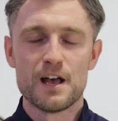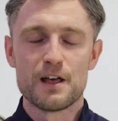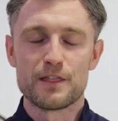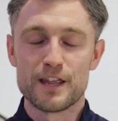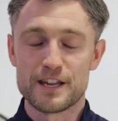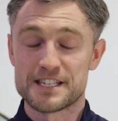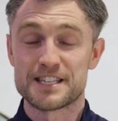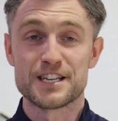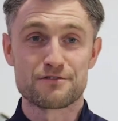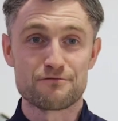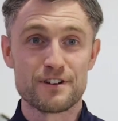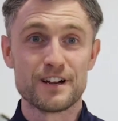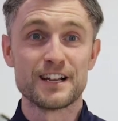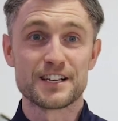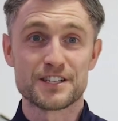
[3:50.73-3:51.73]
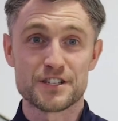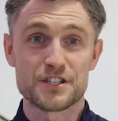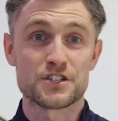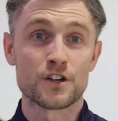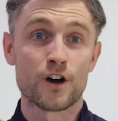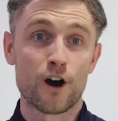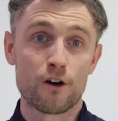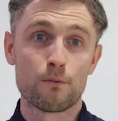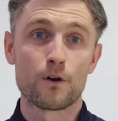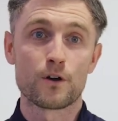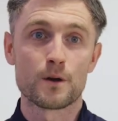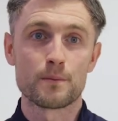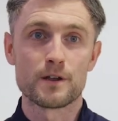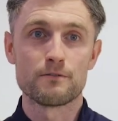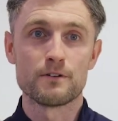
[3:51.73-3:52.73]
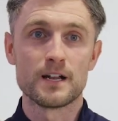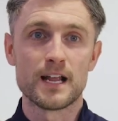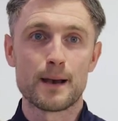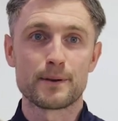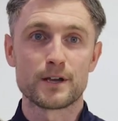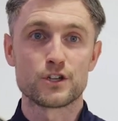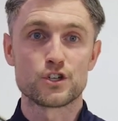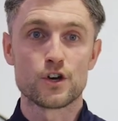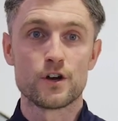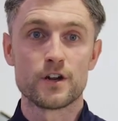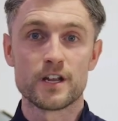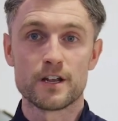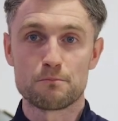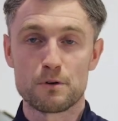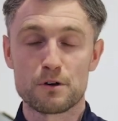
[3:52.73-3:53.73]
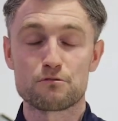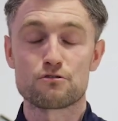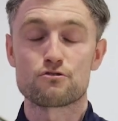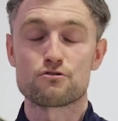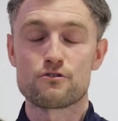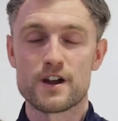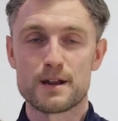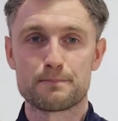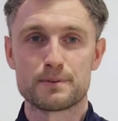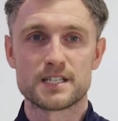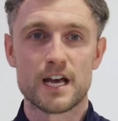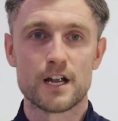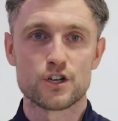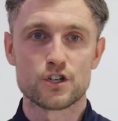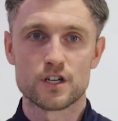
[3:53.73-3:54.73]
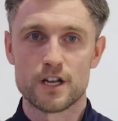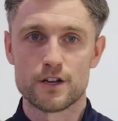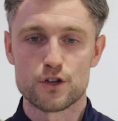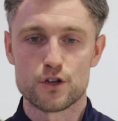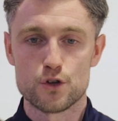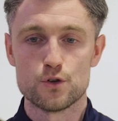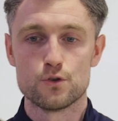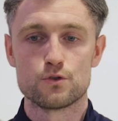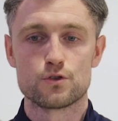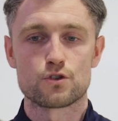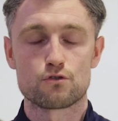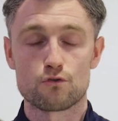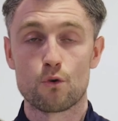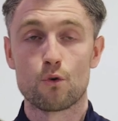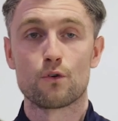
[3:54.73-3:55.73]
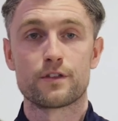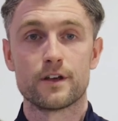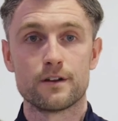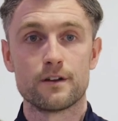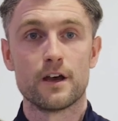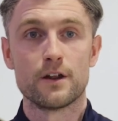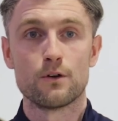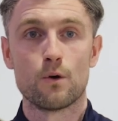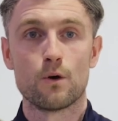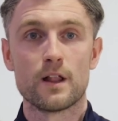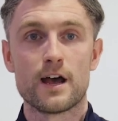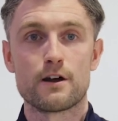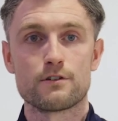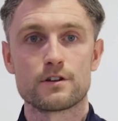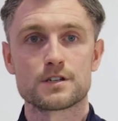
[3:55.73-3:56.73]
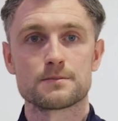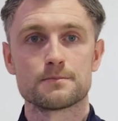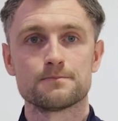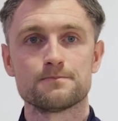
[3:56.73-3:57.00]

this really is the start of what could be a really epic journey, and with great potential and huge growth in all areas.